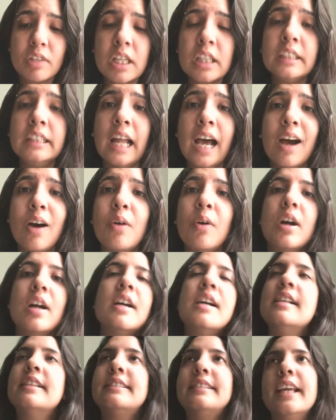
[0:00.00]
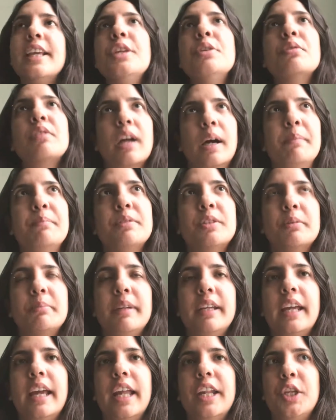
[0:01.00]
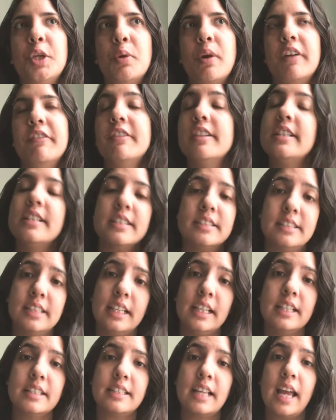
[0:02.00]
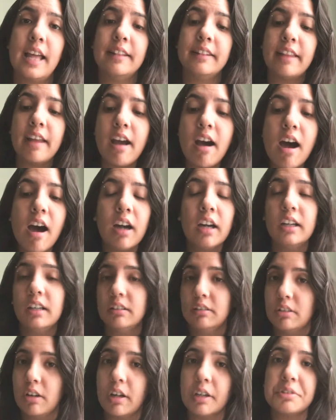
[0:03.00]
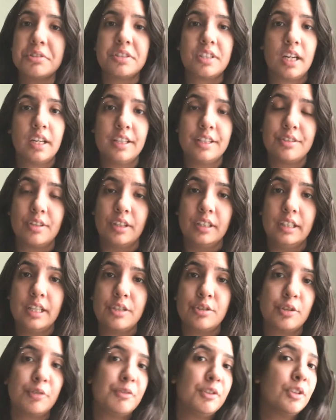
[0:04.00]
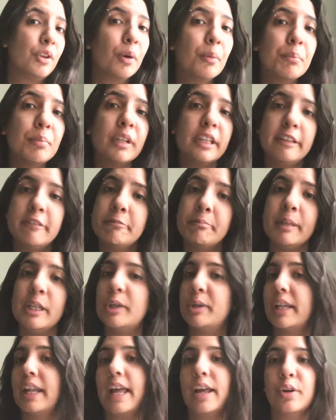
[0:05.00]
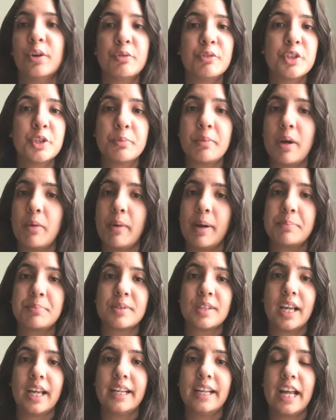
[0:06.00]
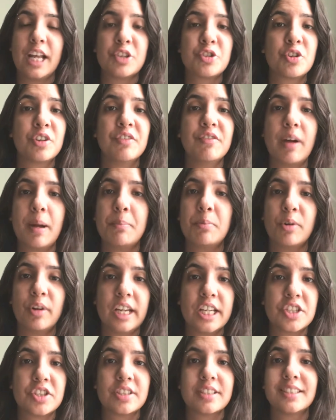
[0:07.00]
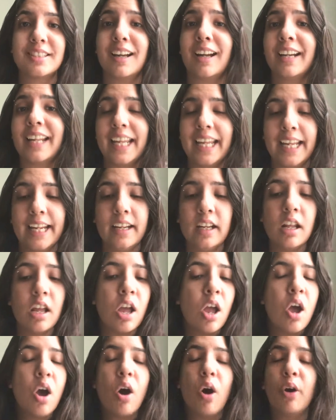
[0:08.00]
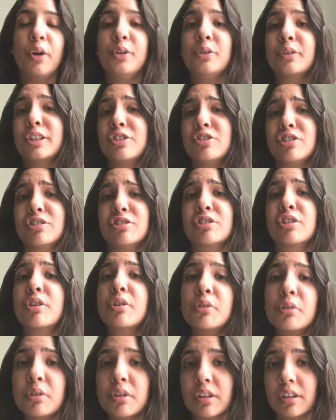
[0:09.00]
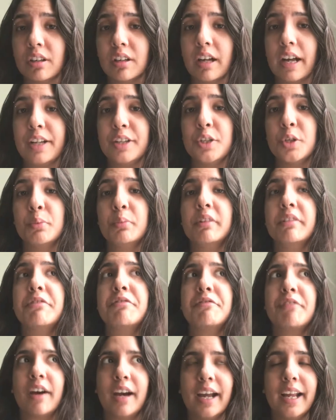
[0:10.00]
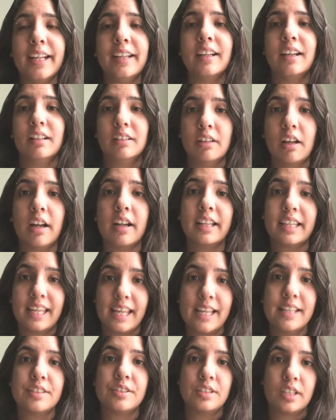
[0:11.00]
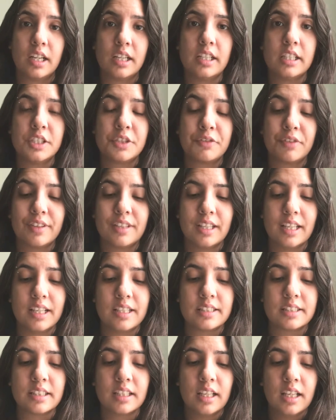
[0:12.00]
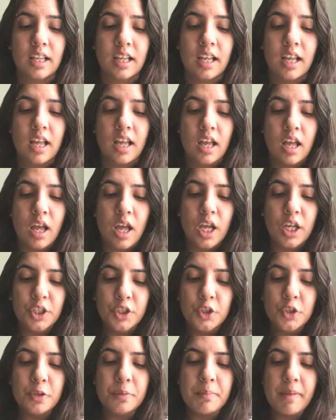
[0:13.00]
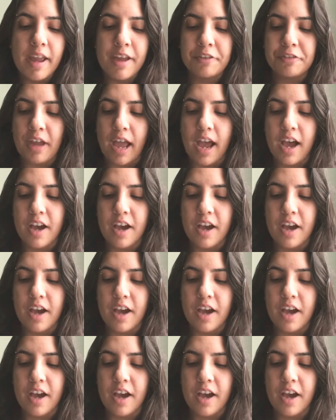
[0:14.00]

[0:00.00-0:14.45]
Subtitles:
Now, say you come to me and you have a disease, and there are a lot of studies on this. If you don't believe me, you can head over to my website, naturalvibrations.in, or you can just Google and you will find a lot of case studies for this. You may